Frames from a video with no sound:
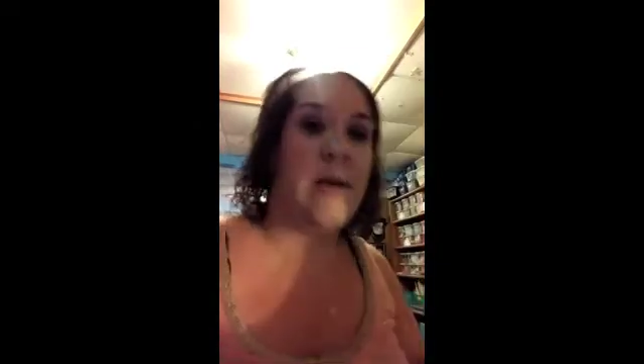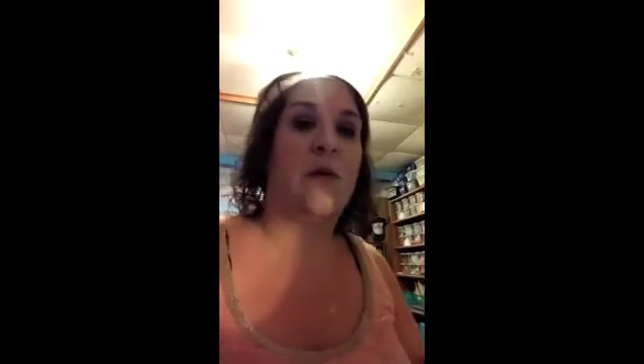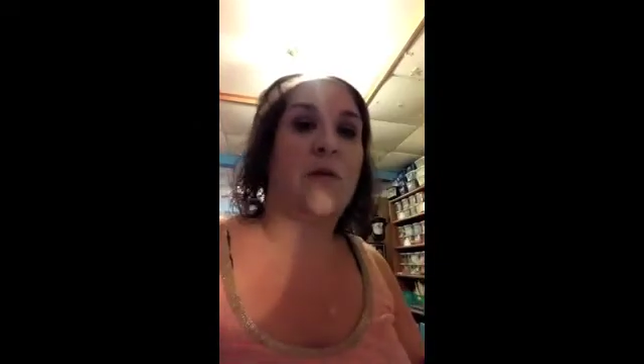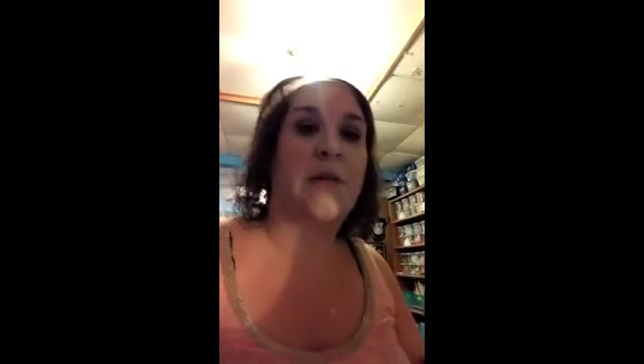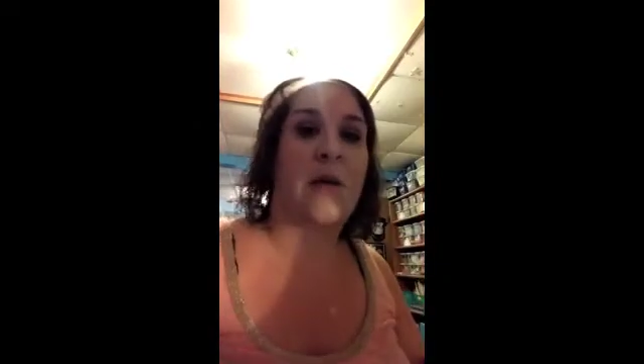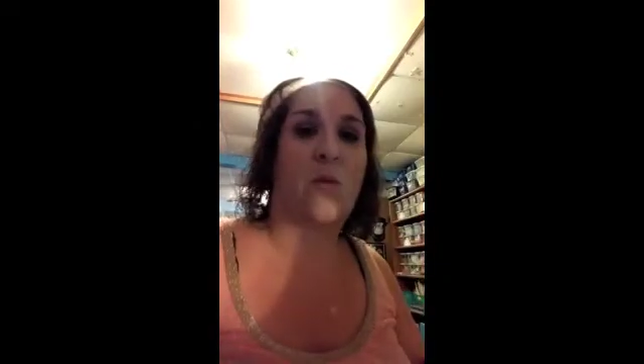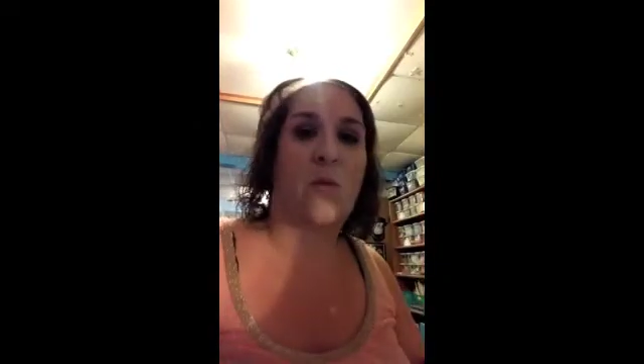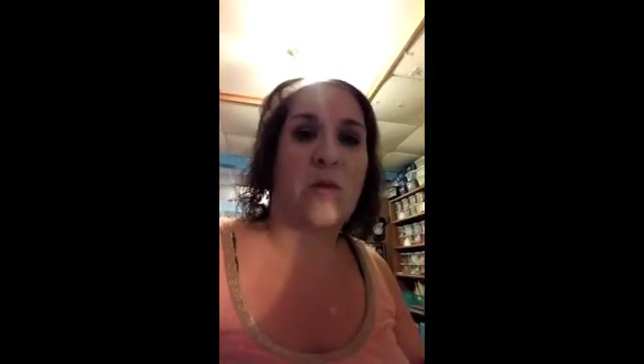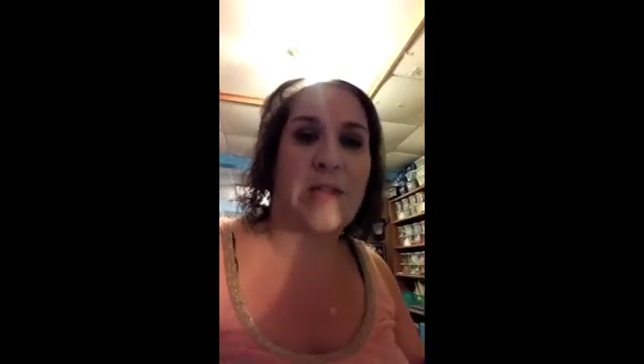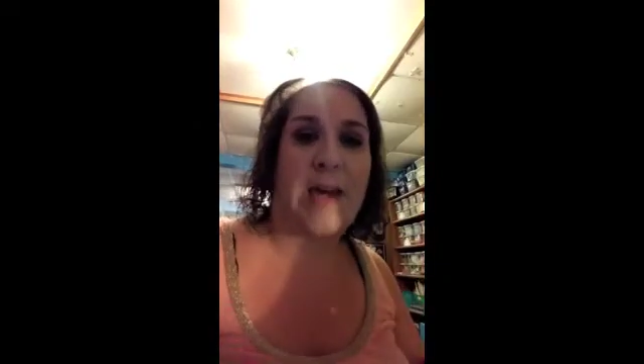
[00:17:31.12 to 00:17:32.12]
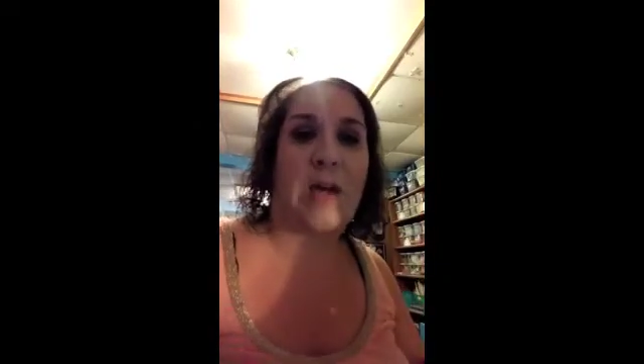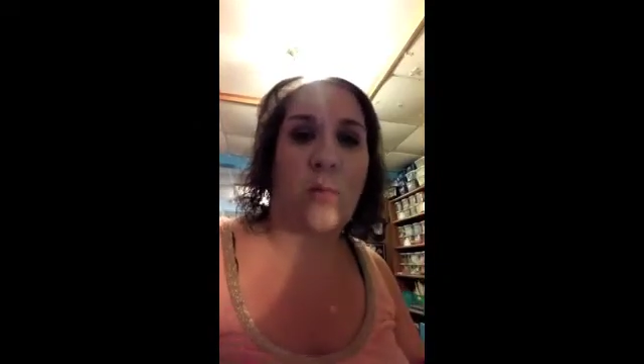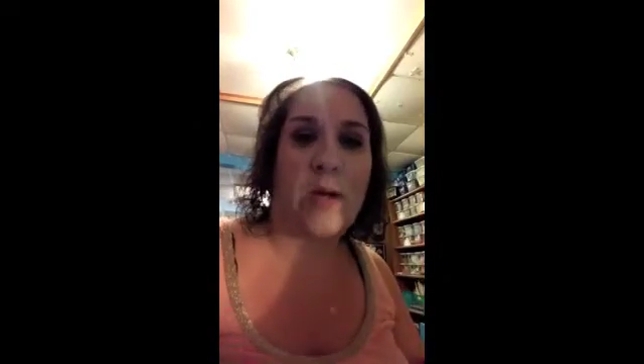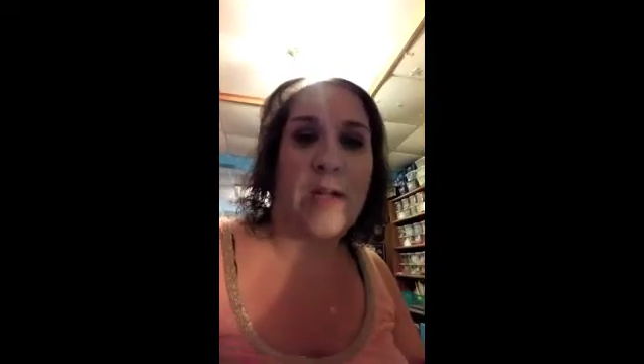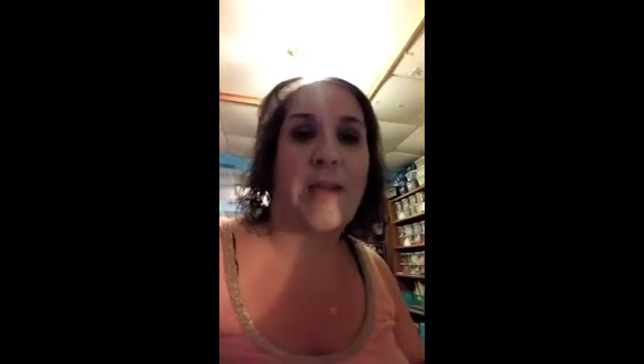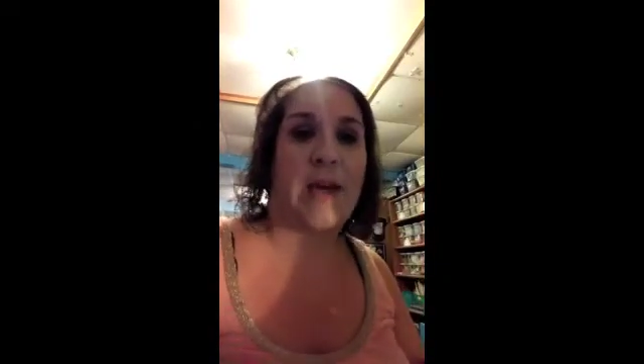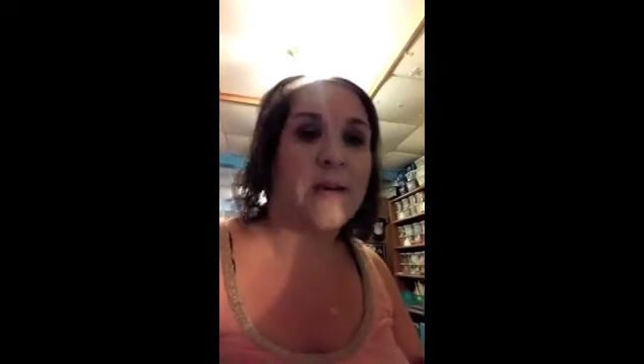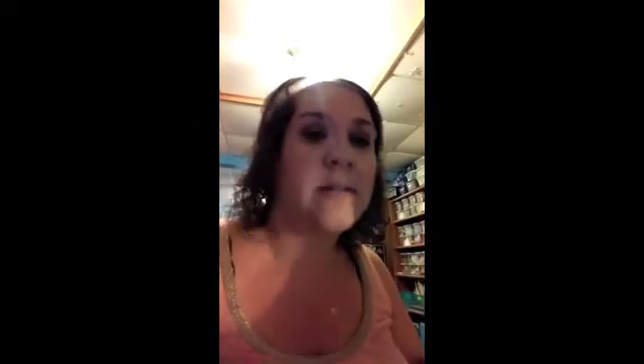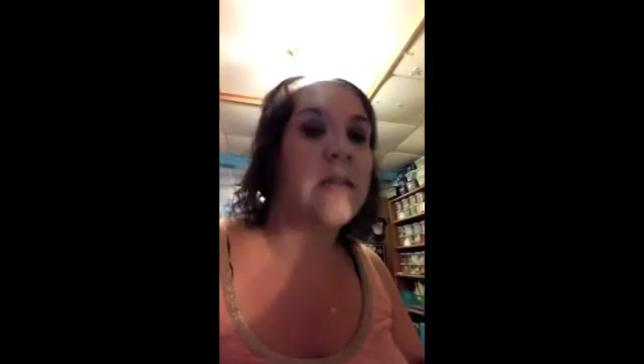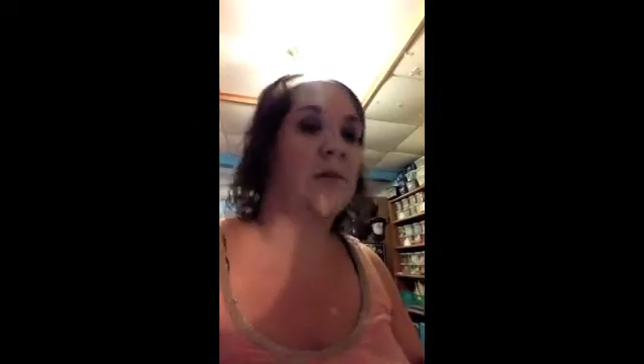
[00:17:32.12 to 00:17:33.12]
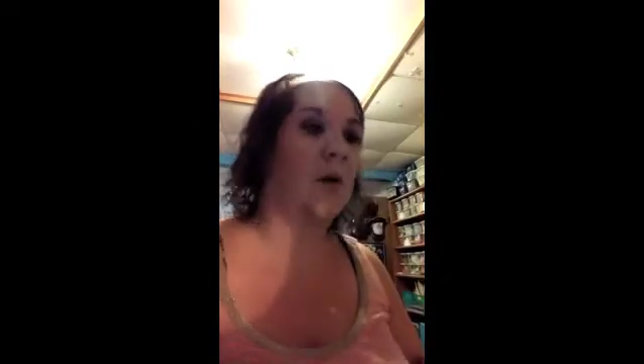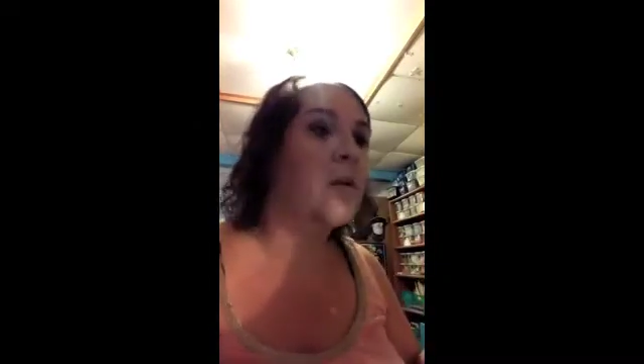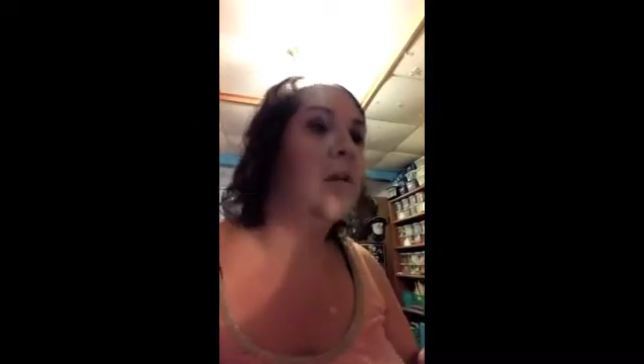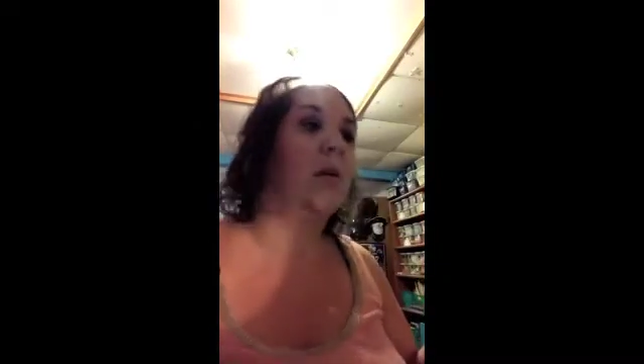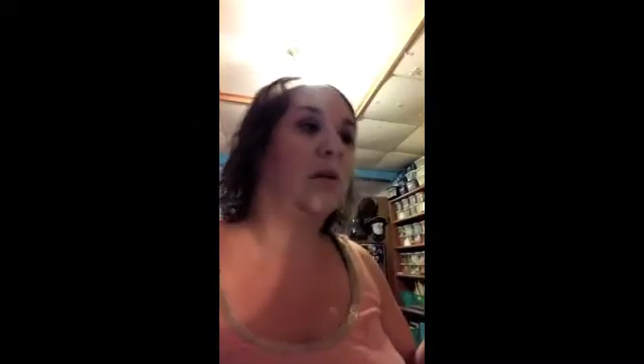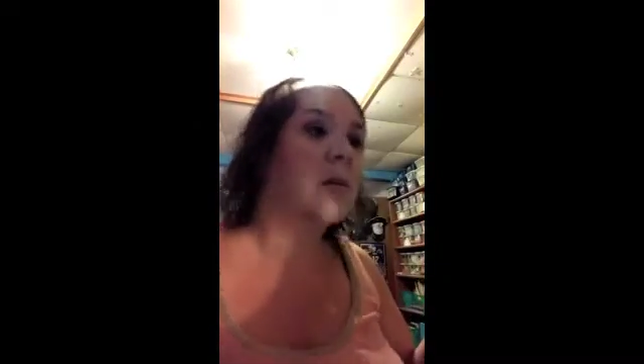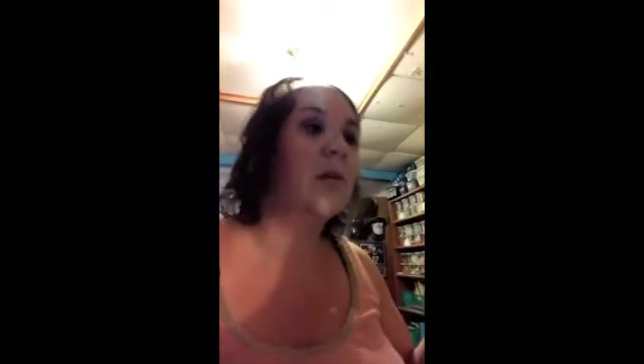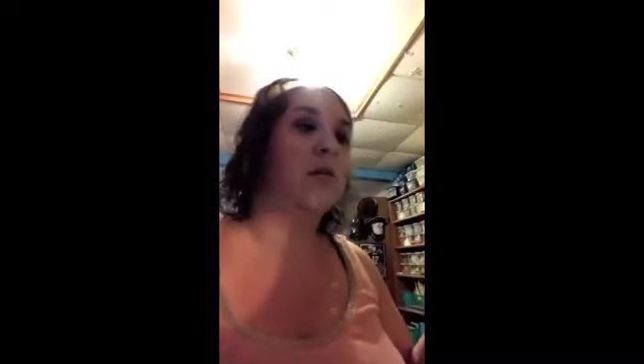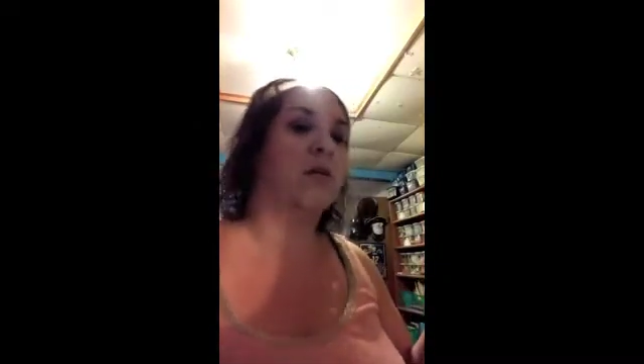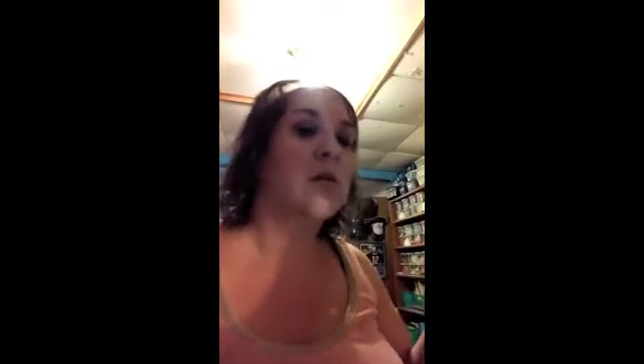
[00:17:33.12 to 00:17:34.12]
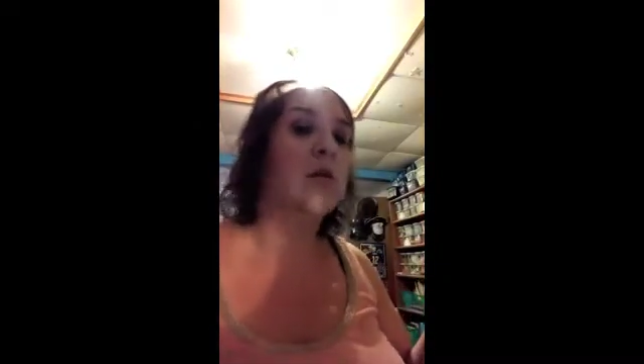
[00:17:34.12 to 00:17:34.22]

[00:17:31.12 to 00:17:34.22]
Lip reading: and he was, like, saying weird things, and he's going like this,